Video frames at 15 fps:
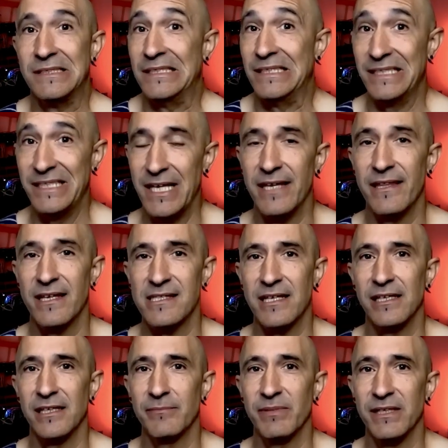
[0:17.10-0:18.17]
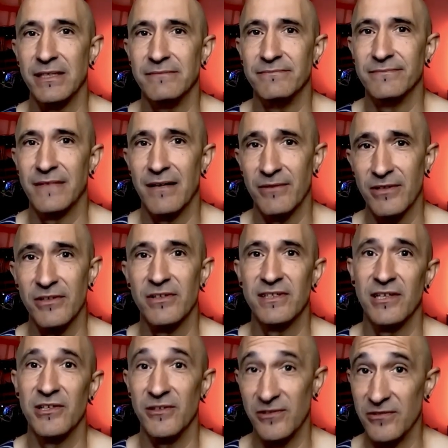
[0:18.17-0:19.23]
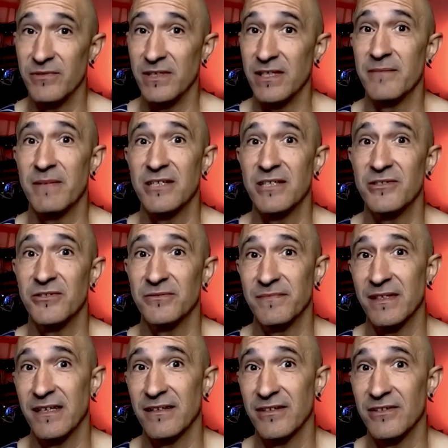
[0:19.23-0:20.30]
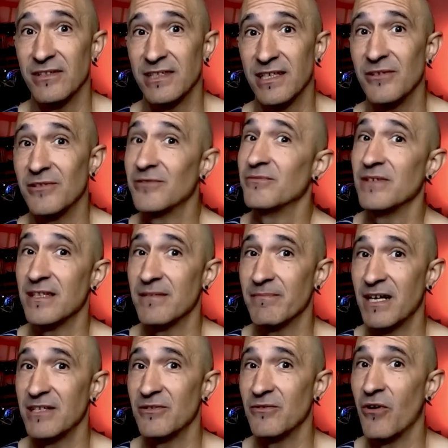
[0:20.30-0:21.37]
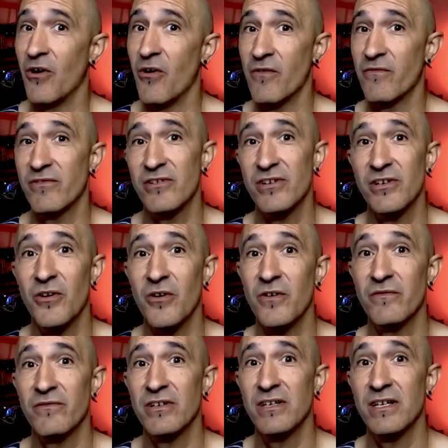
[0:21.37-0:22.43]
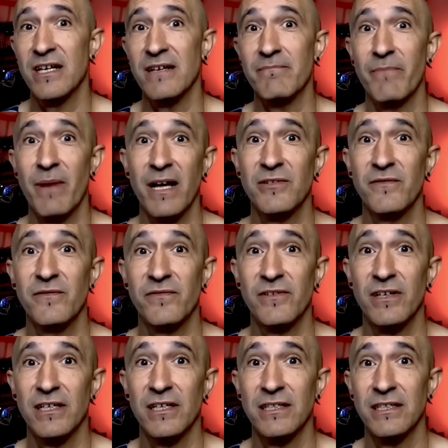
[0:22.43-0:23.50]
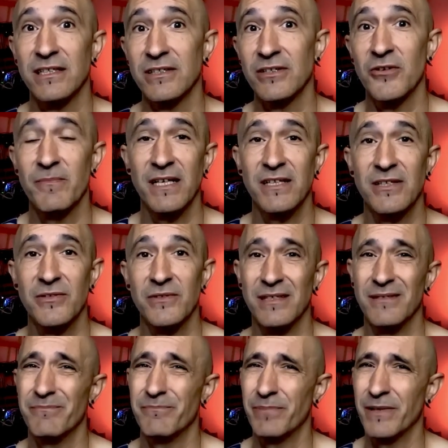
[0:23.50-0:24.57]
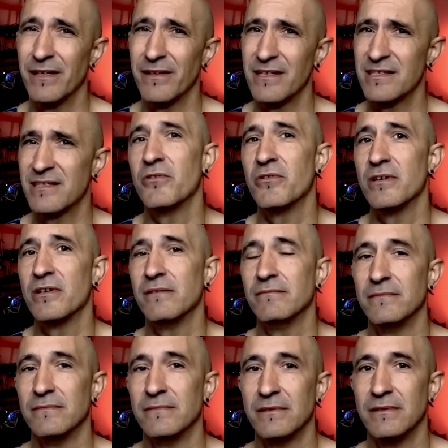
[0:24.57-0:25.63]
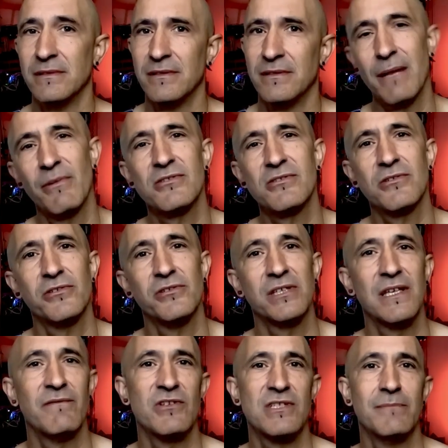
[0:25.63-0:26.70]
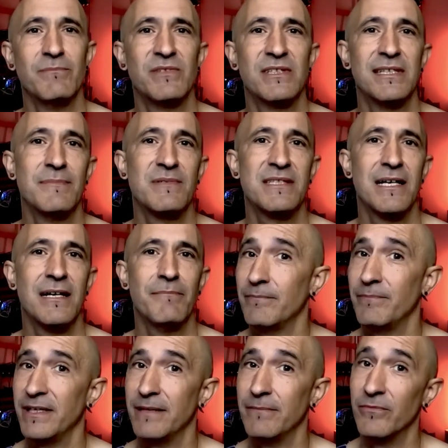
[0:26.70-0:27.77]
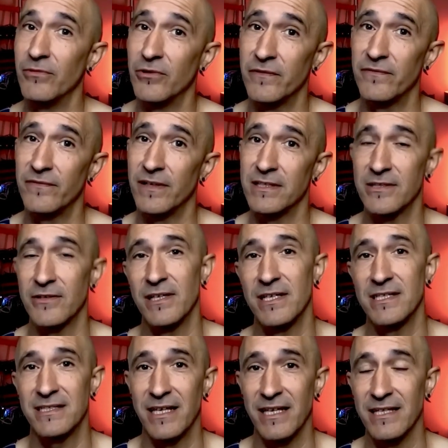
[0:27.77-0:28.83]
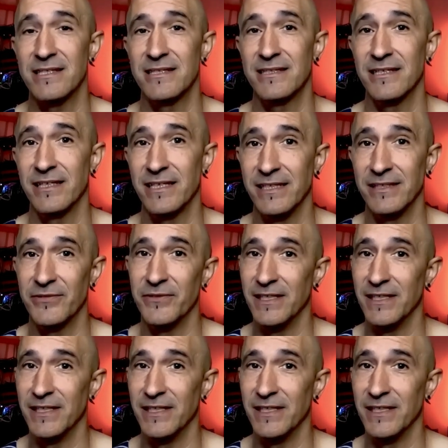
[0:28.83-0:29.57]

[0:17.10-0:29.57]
yeah, that's clickbait. I'm going to tell you to read the manual. I'm going to tell you to read the manual over and over and back to front and go back to it. But this more. I'm also going to give you some tips that are a bit more fun, so let's get stuck into